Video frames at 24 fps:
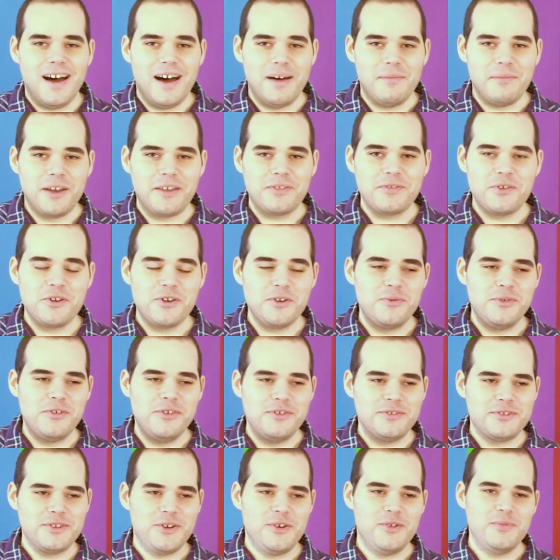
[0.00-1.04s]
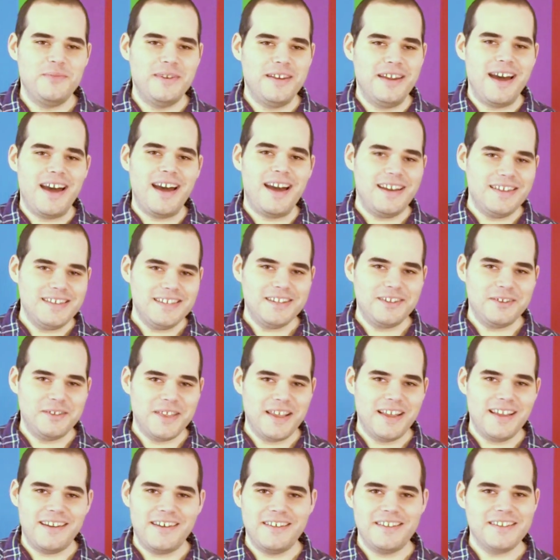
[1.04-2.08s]
I'm like 31 years old, but I still
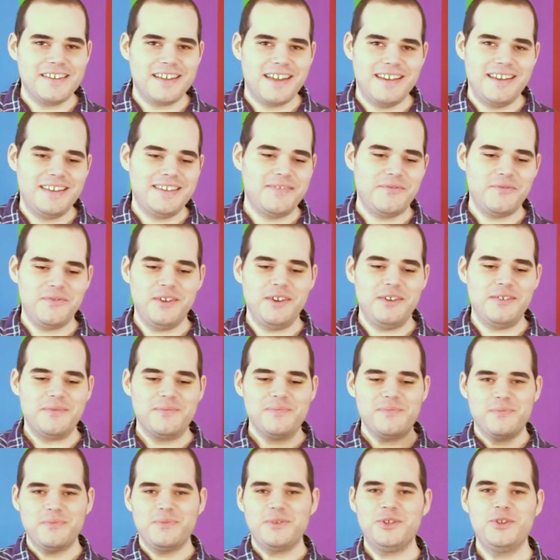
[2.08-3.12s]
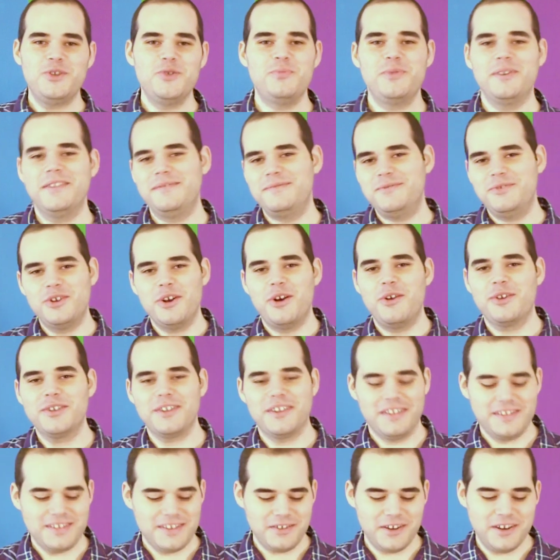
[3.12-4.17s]
think all this kind of, you know, stupid jokes
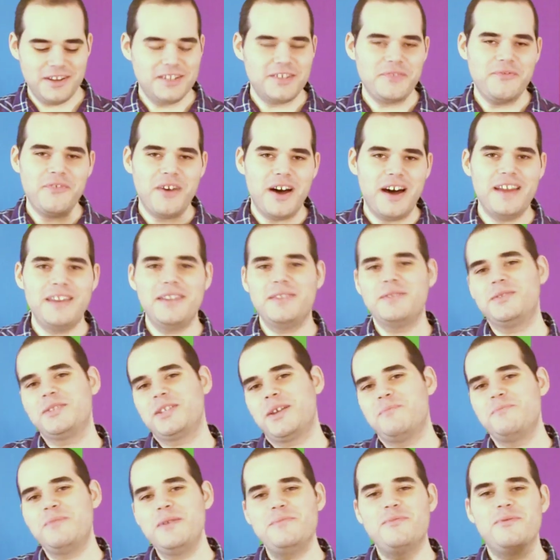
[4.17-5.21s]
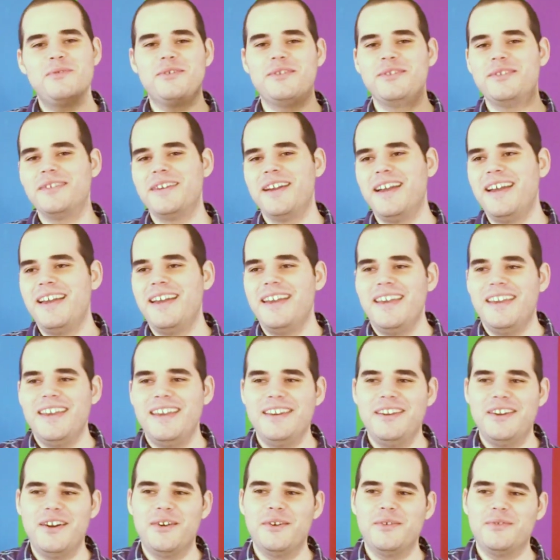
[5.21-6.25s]
on is fun. Some people are,
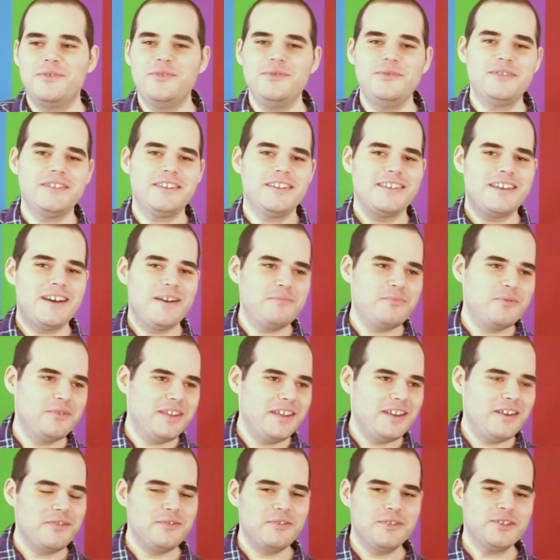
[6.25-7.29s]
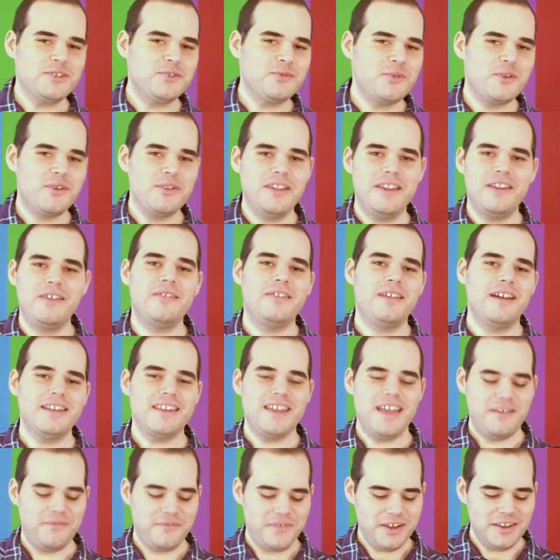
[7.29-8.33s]
you know, too stuck up when they go to the store and they don't like
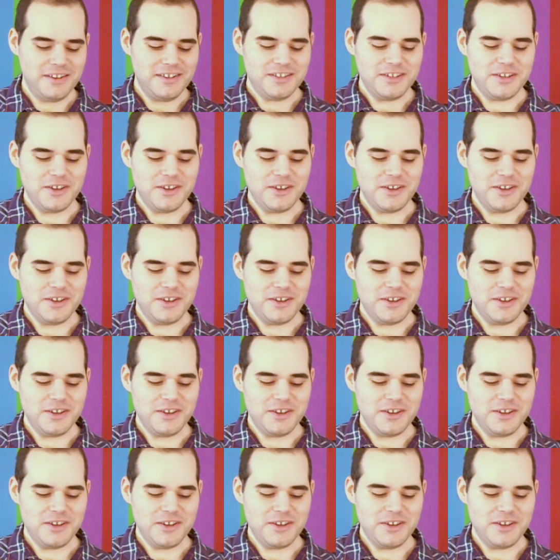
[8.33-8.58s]
to have fun.